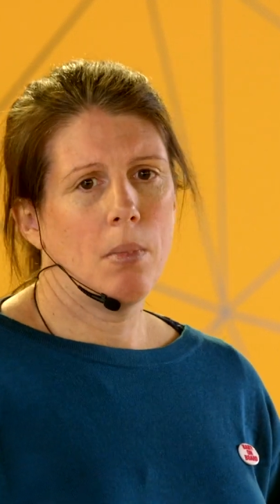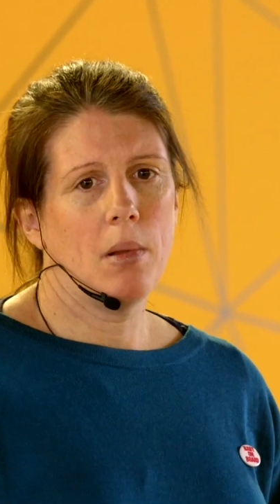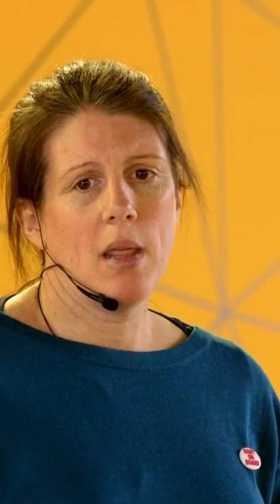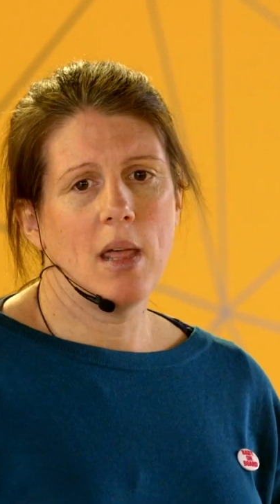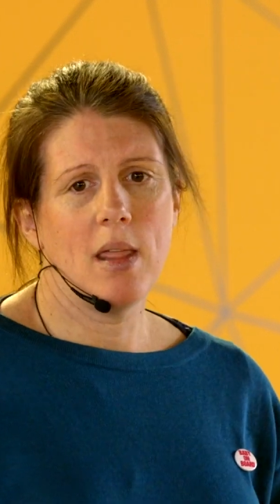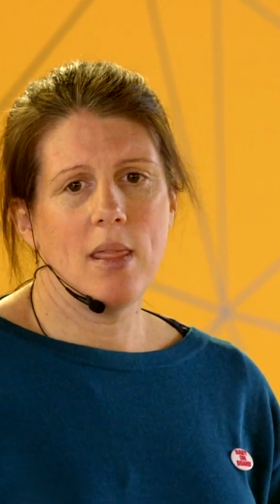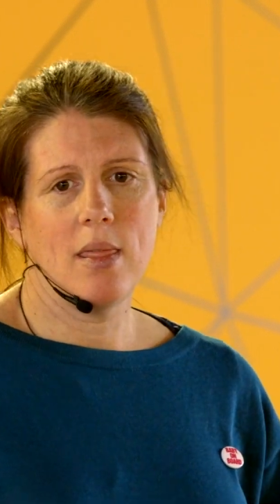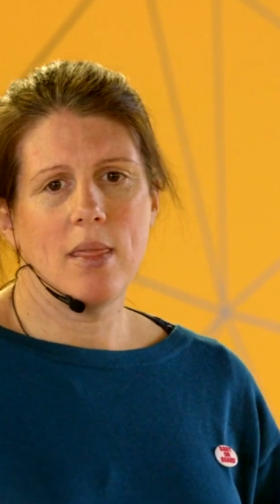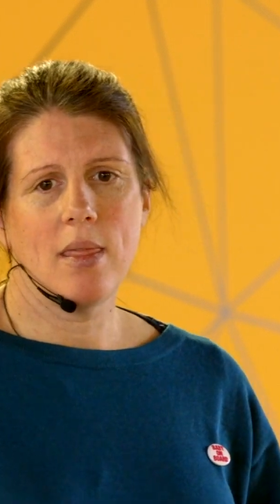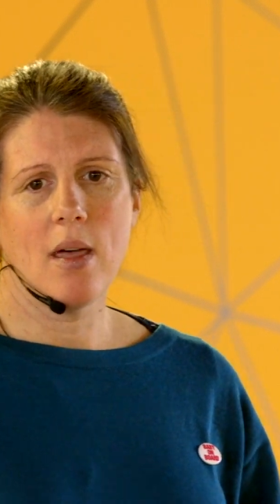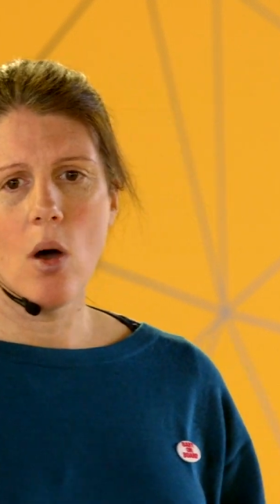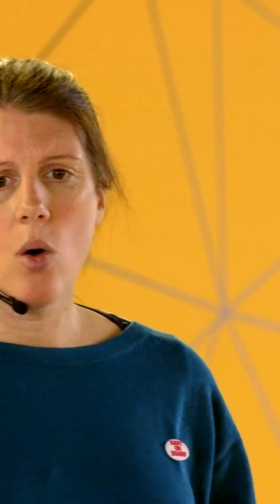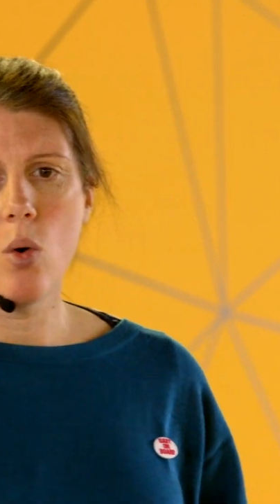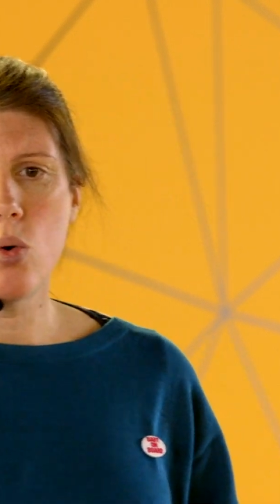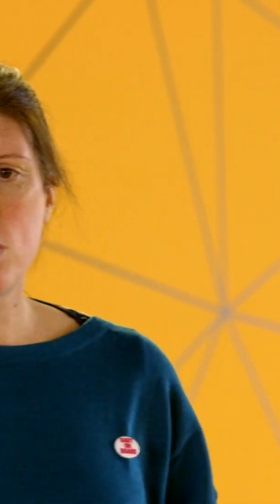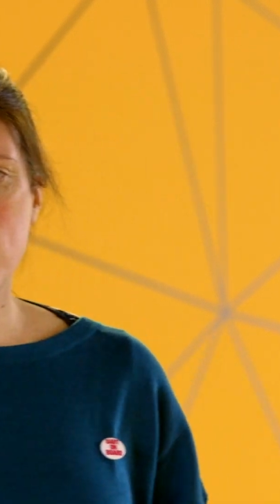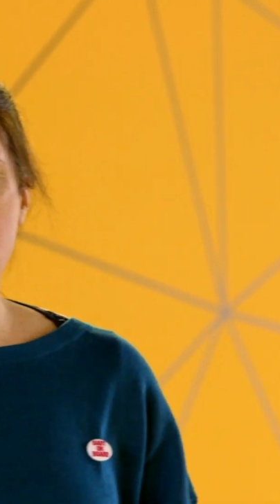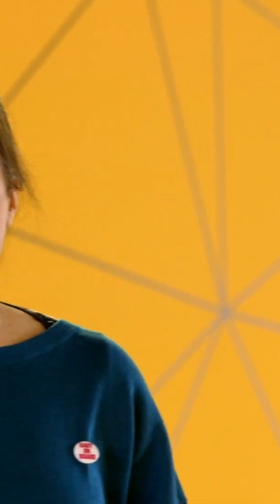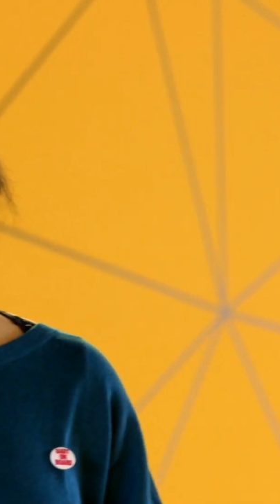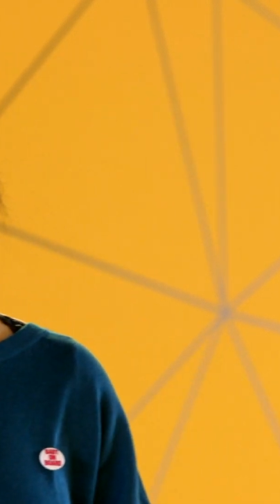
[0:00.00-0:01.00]
But then that
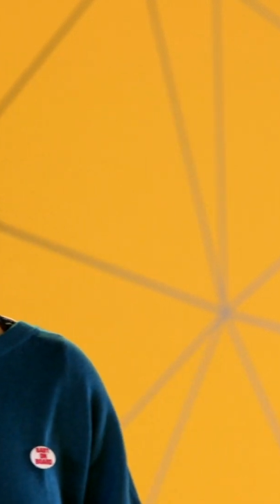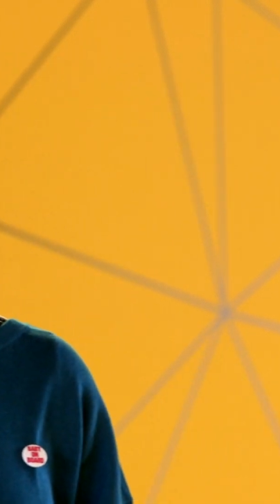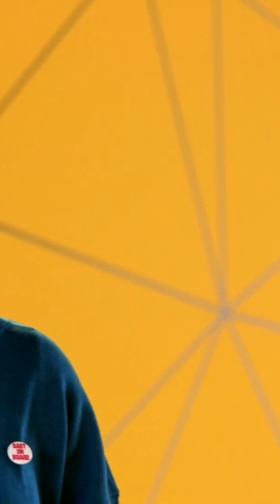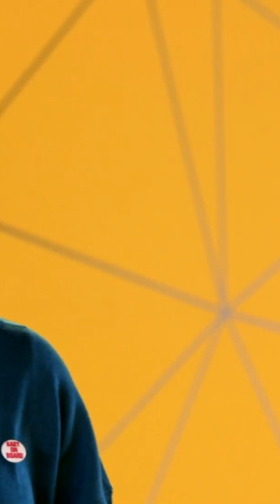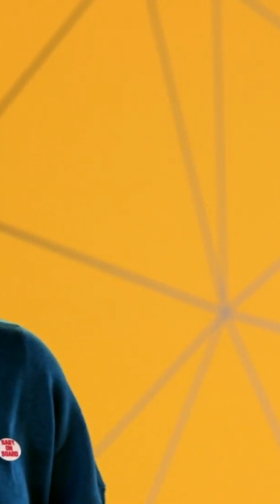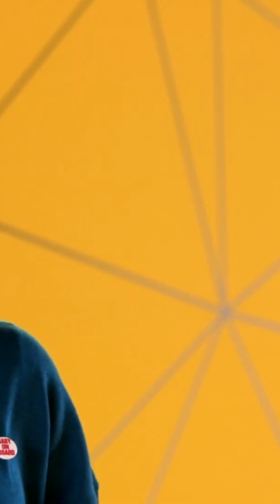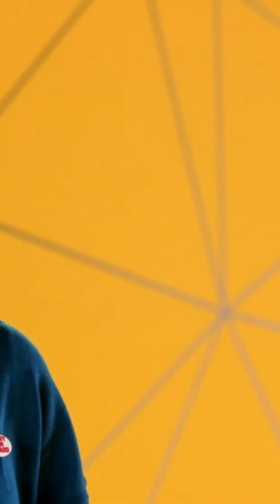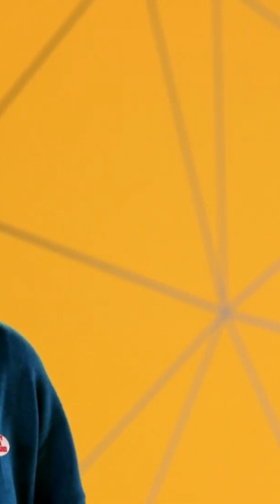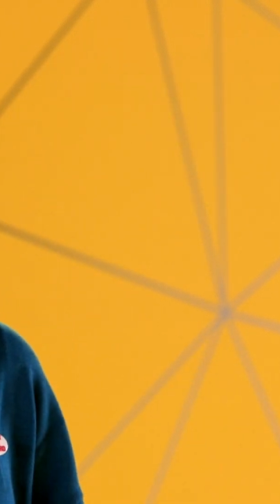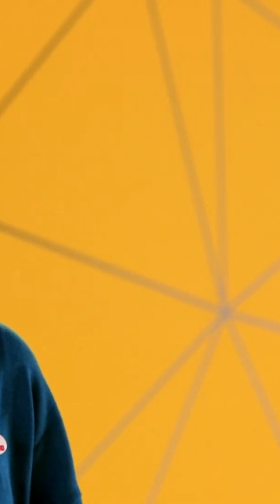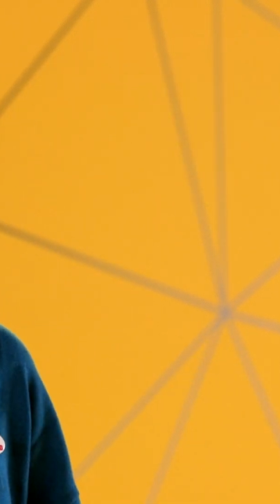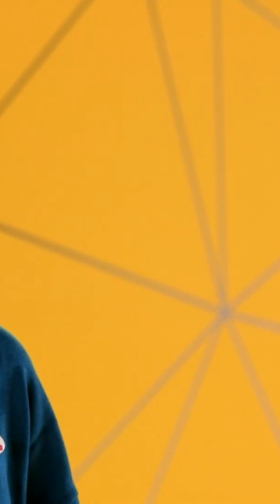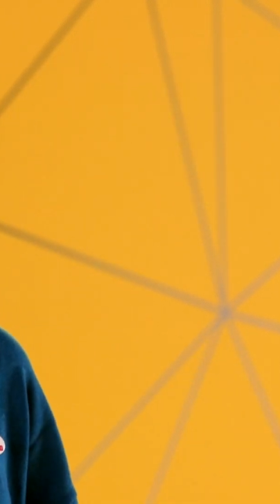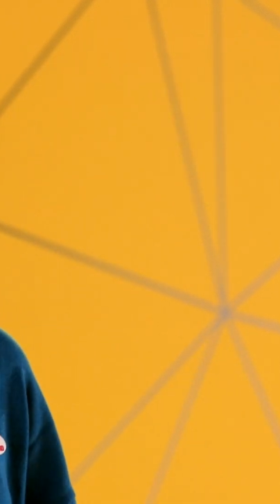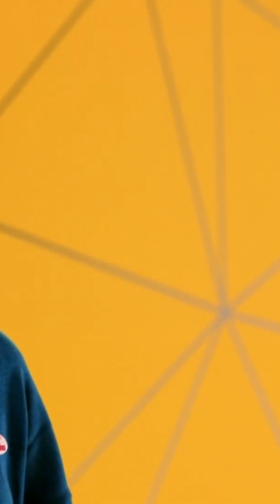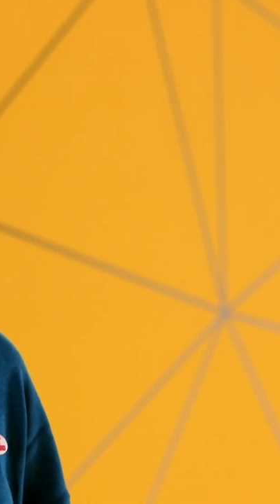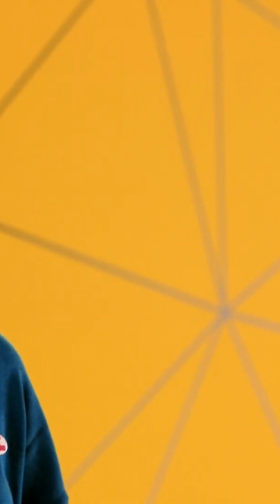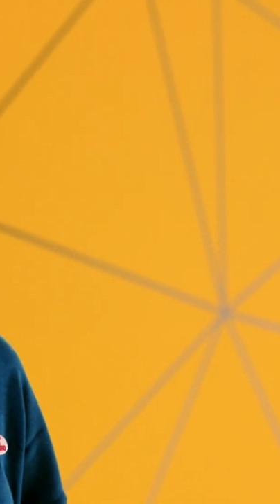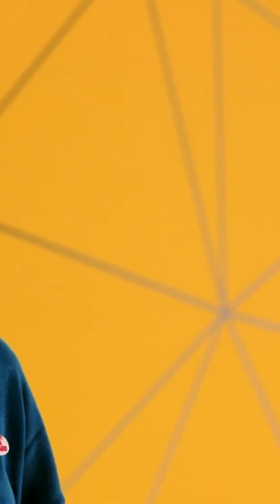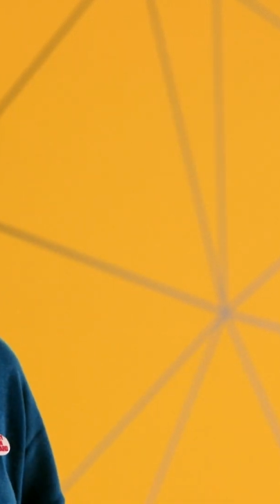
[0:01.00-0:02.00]
also led us to the
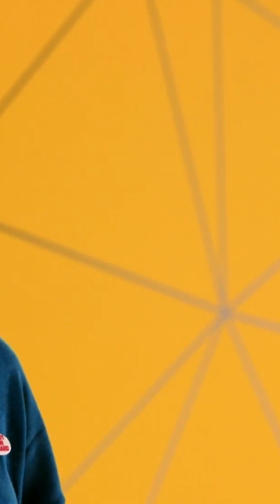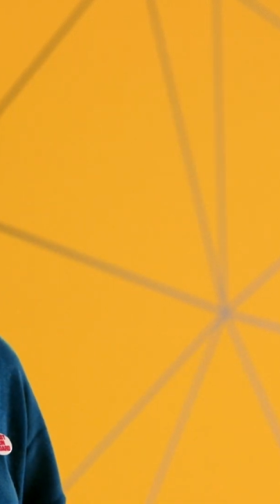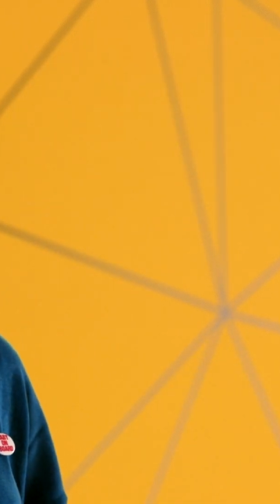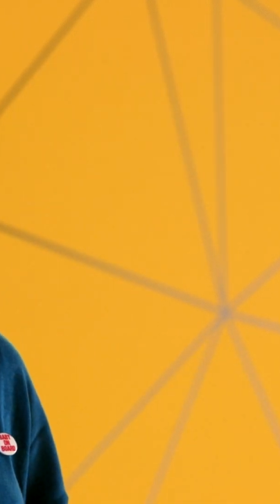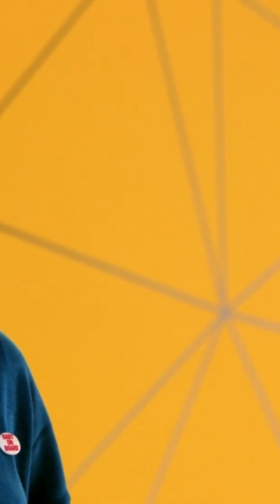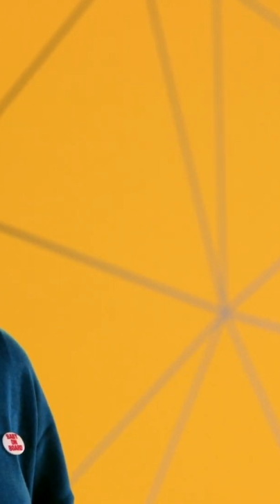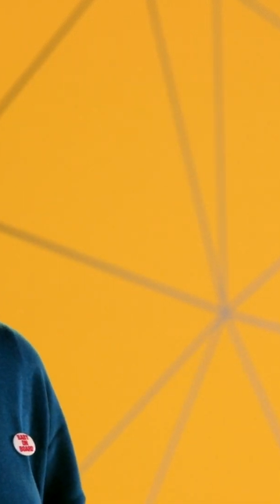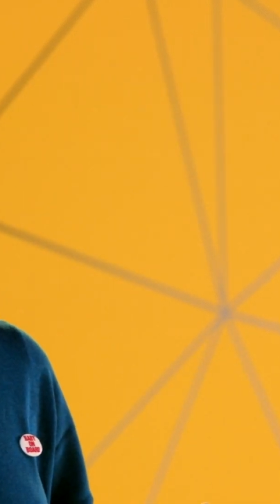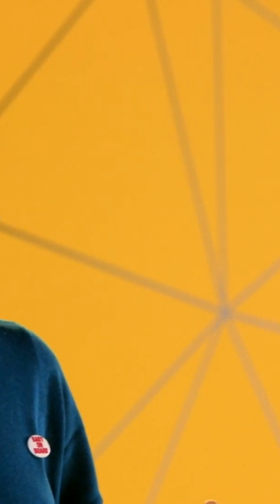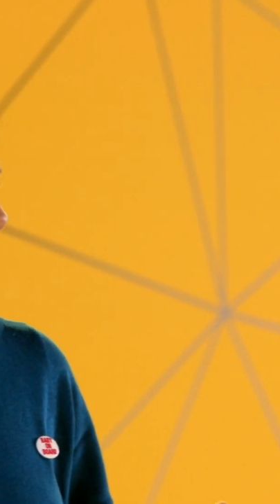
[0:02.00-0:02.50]
point that